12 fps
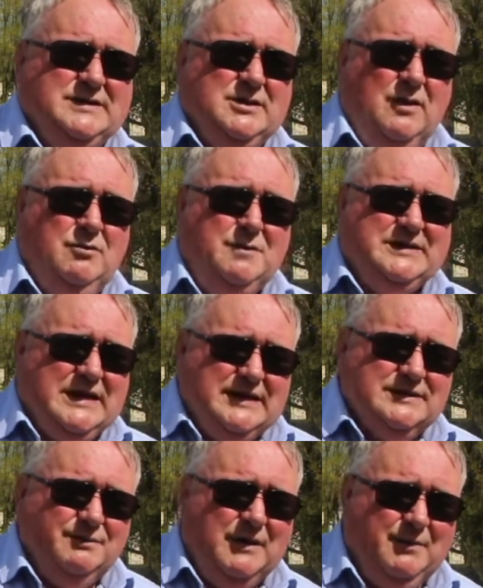So I will be
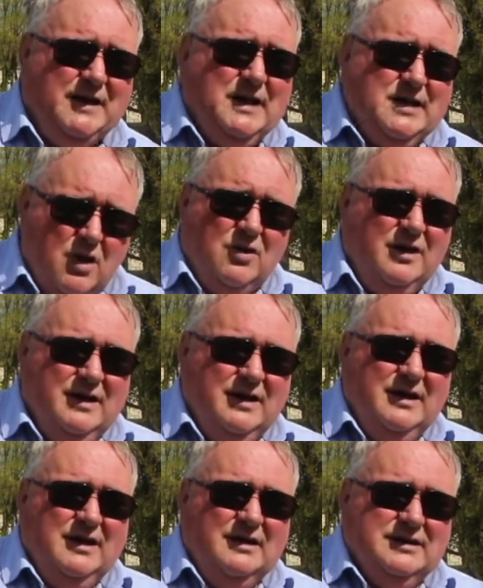saying to people, look,
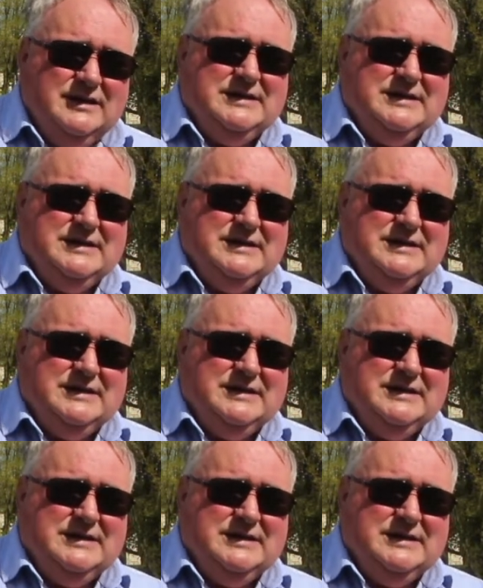this